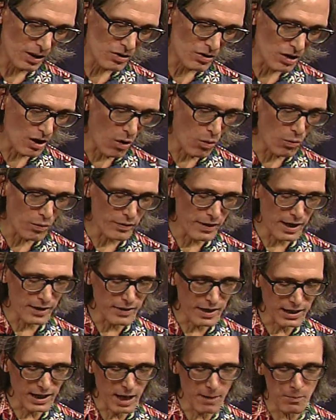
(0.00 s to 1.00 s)
So
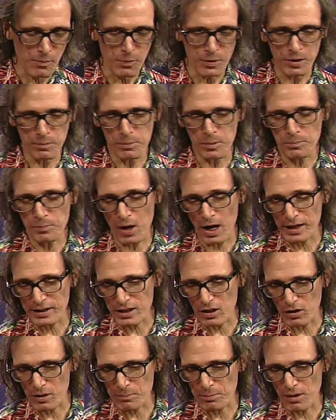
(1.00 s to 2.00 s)
they came up with a
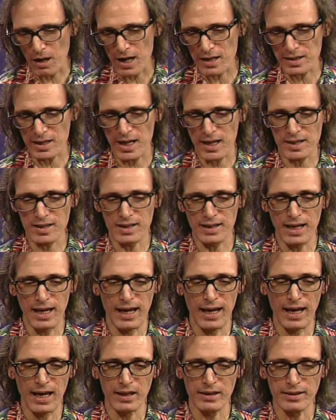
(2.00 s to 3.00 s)
proprietary process,
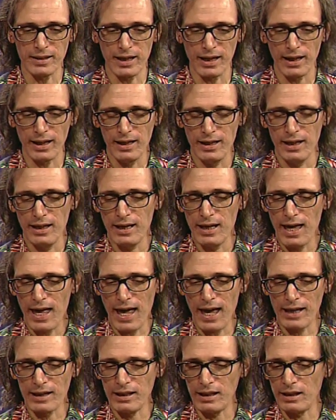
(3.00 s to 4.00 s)
and
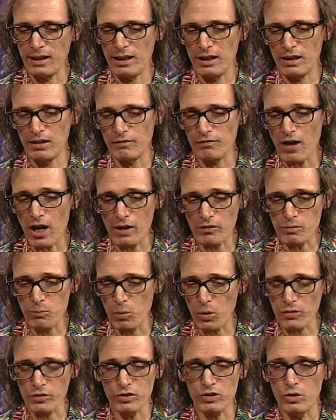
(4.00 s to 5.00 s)
it involves
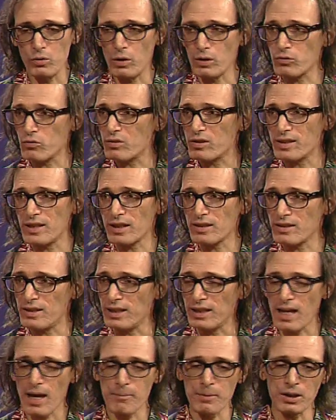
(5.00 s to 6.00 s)
more than
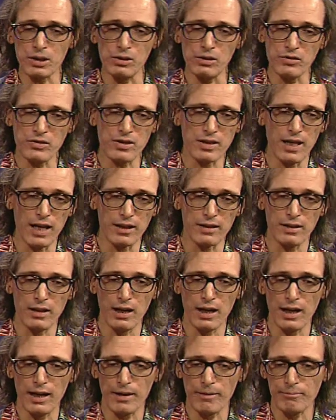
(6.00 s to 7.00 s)
260 chemicals that
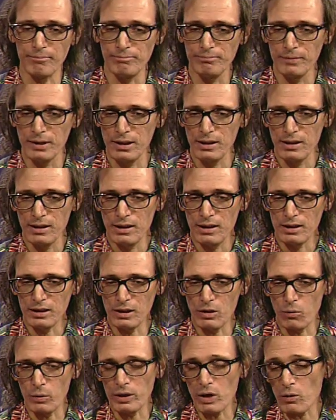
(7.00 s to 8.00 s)

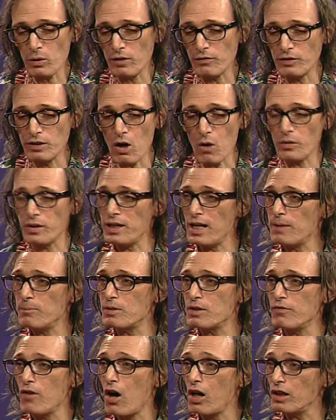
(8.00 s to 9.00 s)
we don't even know the
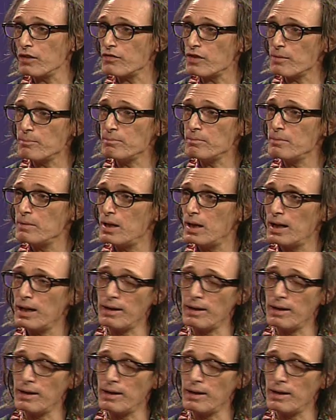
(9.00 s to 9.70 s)
names of all of them.